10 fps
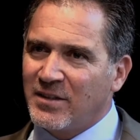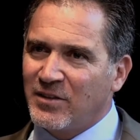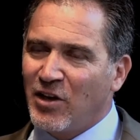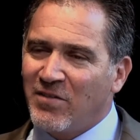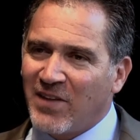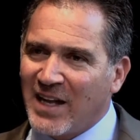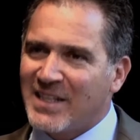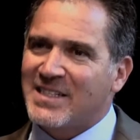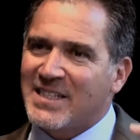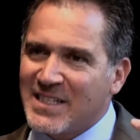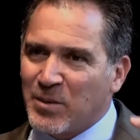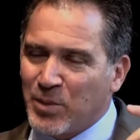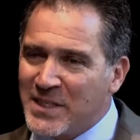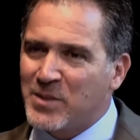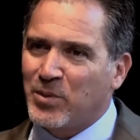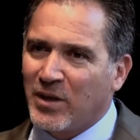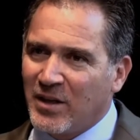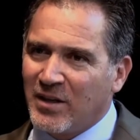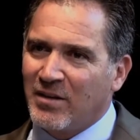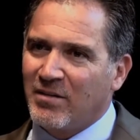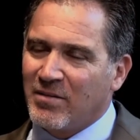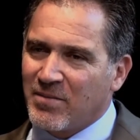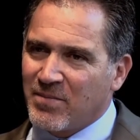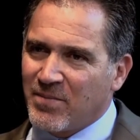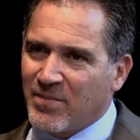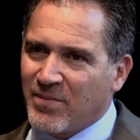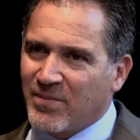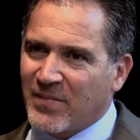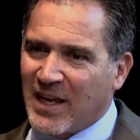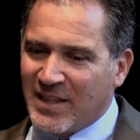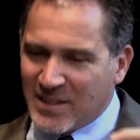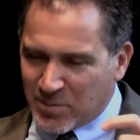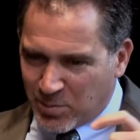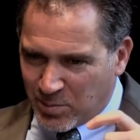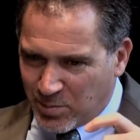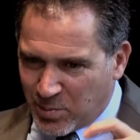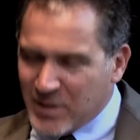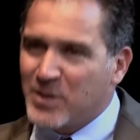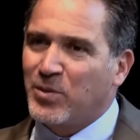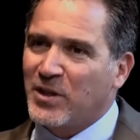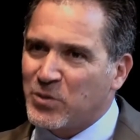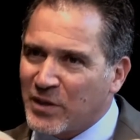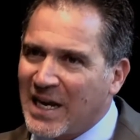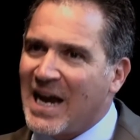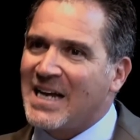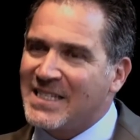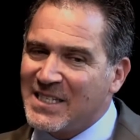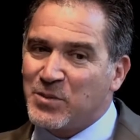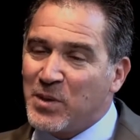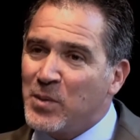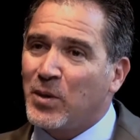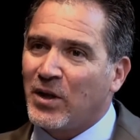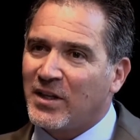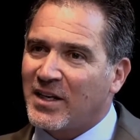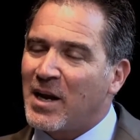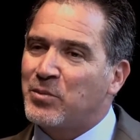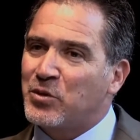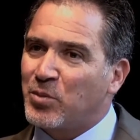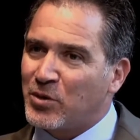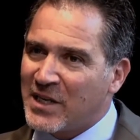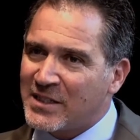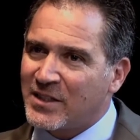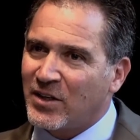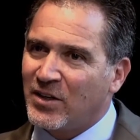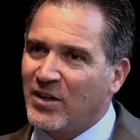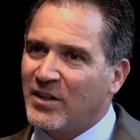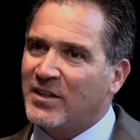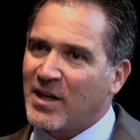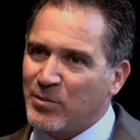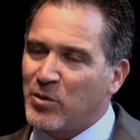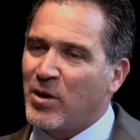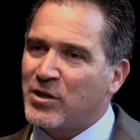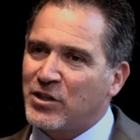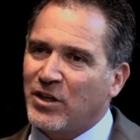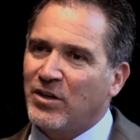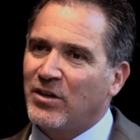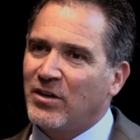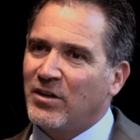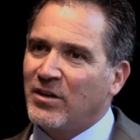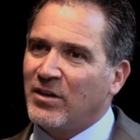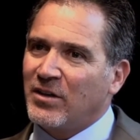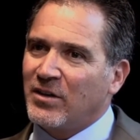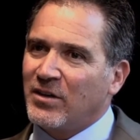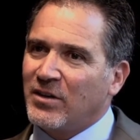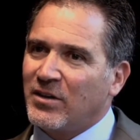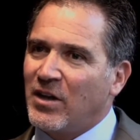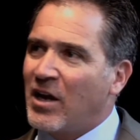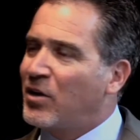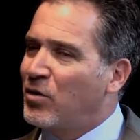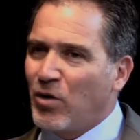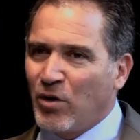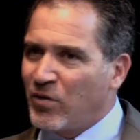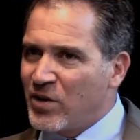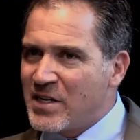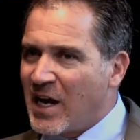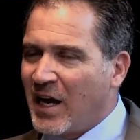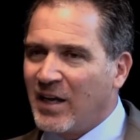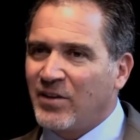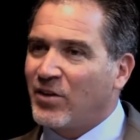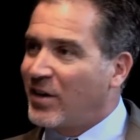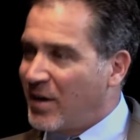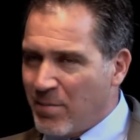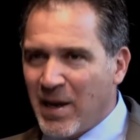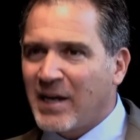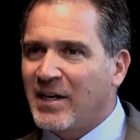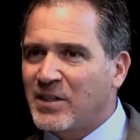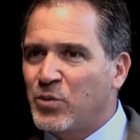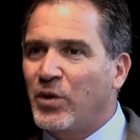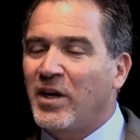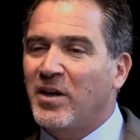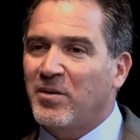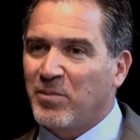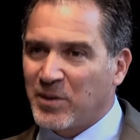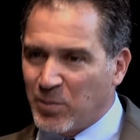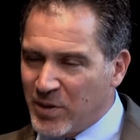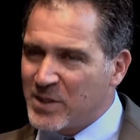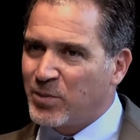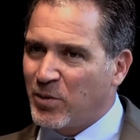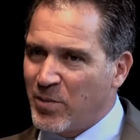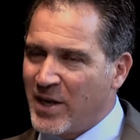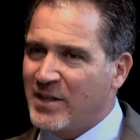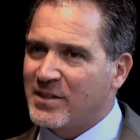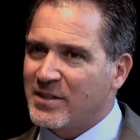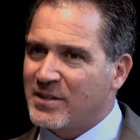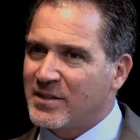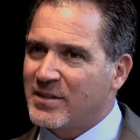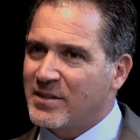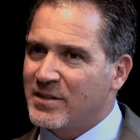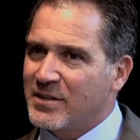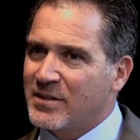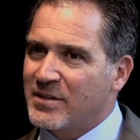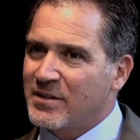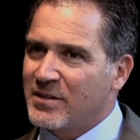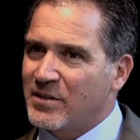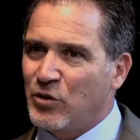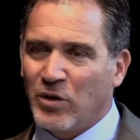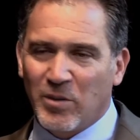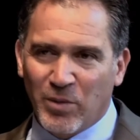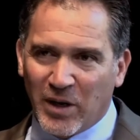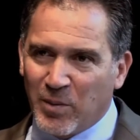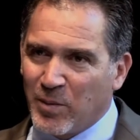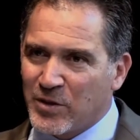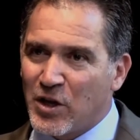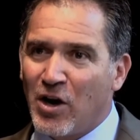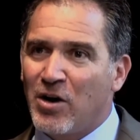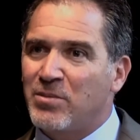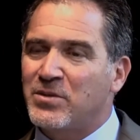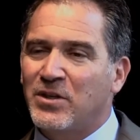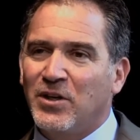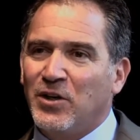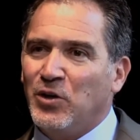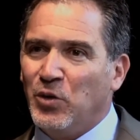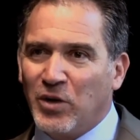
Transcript: Non-violence is a principle. And this principle is what guides these people that come to protest here, that come to march here. They're not going to roll over and die. They're going to come back next week, but the principle remains. You can break people's arms, you